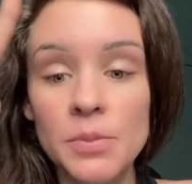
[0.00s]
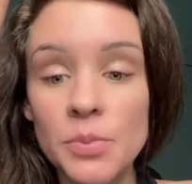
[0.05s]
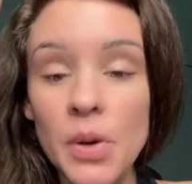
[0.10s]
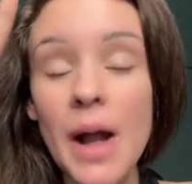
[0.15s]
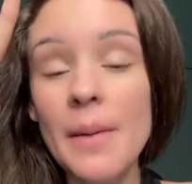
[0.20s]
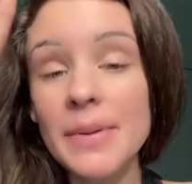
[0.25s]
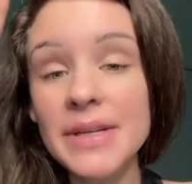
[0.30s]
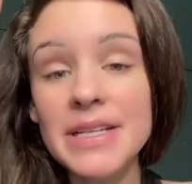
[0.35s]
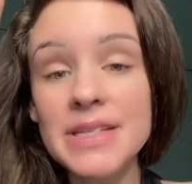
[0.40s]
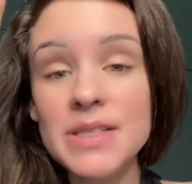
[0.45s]

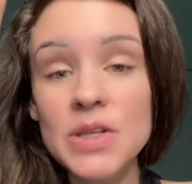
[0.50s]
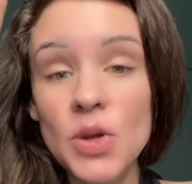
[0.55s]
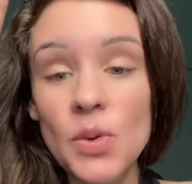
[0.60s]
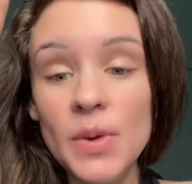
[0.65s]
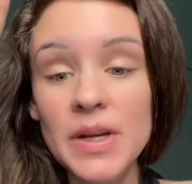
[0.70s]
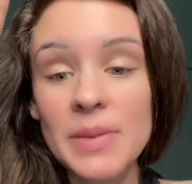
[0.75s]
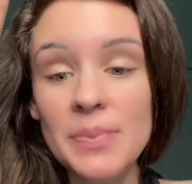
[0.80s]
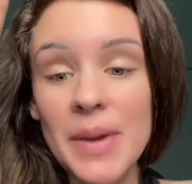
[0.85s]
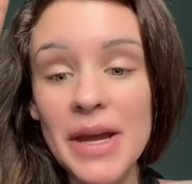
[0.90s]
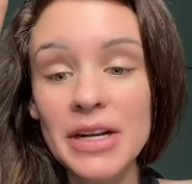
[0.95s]
probably doesn't
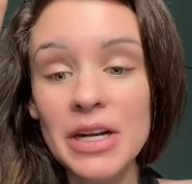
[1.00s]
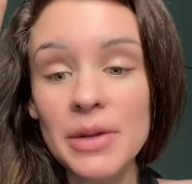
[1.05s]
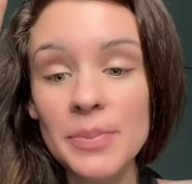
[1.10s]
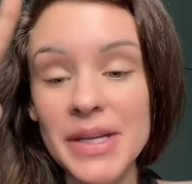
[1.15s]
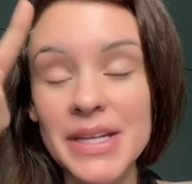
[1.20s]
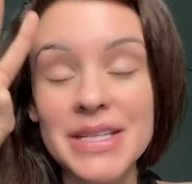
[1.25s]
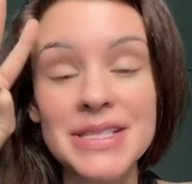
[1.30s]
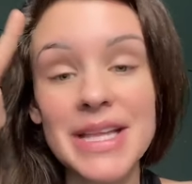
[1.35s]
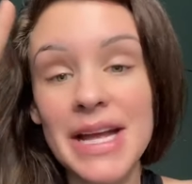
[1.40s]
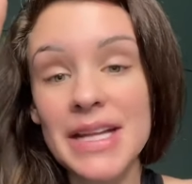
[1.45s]
know any better
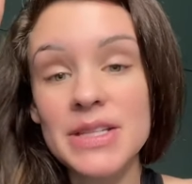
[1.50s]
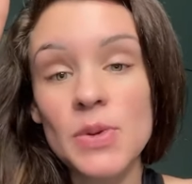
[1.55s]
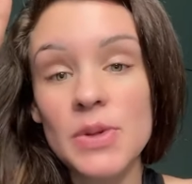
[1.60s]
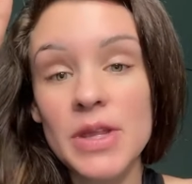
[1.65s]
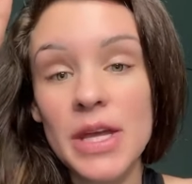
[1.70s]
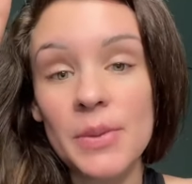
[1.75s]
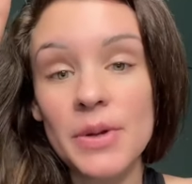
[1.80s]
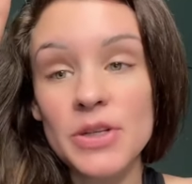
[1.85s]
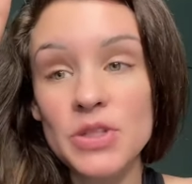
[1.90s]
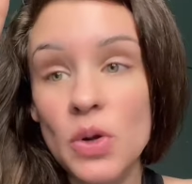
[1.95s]
because that's what
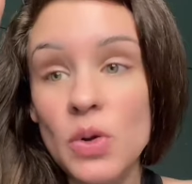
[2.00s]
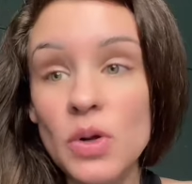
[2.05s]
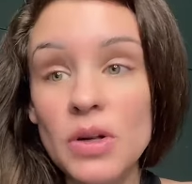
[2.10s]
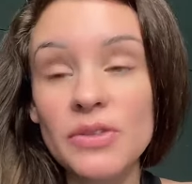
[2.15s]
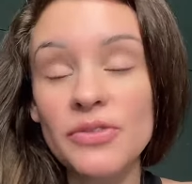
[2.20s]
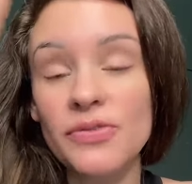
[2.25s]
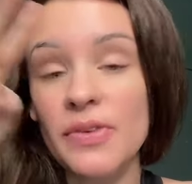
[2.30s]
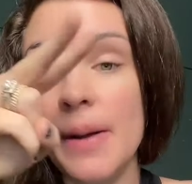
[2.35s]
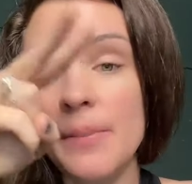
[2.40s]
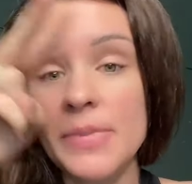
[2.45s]
they were
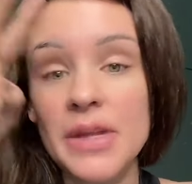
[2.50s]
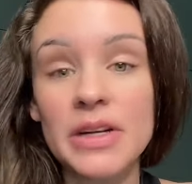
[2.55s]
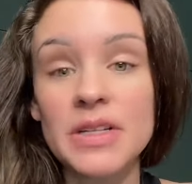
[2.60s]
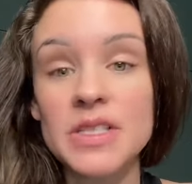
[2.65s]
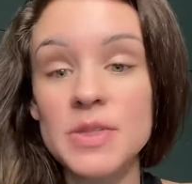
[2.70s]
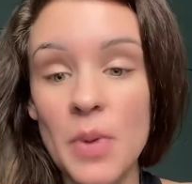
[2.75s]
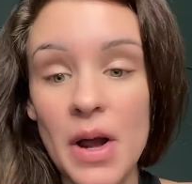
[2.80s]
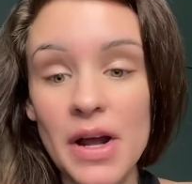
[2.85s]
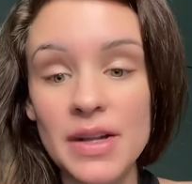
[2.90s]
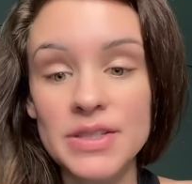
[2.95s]
told from their
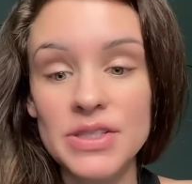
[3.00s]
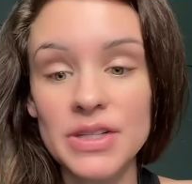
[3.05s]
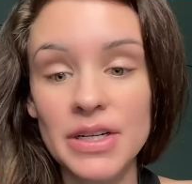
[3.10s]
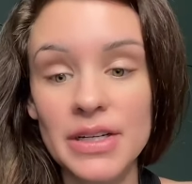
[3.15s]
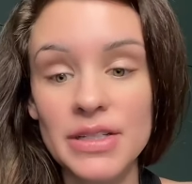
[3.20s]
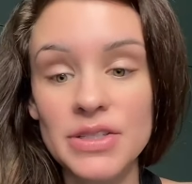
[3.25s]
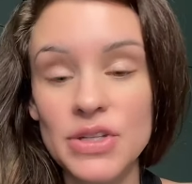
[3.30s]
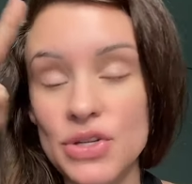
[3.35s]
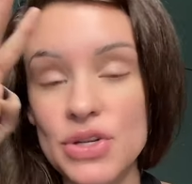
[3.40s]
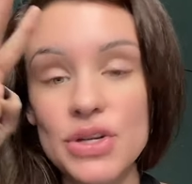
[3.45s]

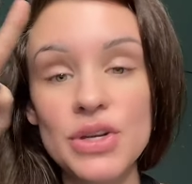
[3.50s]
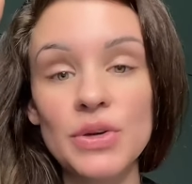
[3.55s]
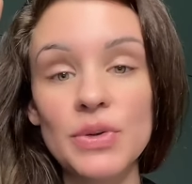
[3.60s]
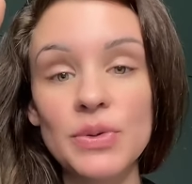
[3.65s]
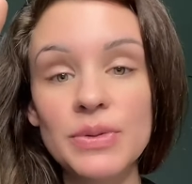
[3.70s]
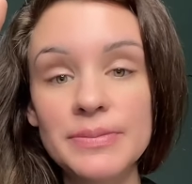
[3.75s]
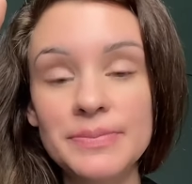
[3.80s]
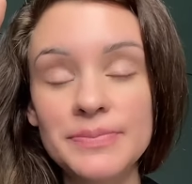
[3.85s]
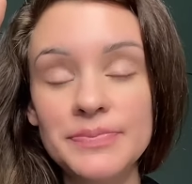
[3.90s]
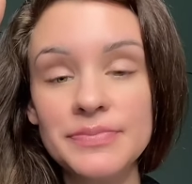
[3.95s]
sponsor to
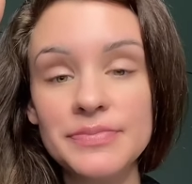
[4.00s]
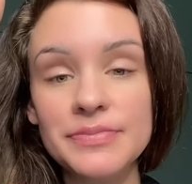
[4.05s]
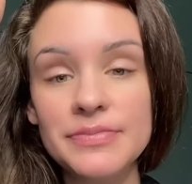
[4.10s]
do.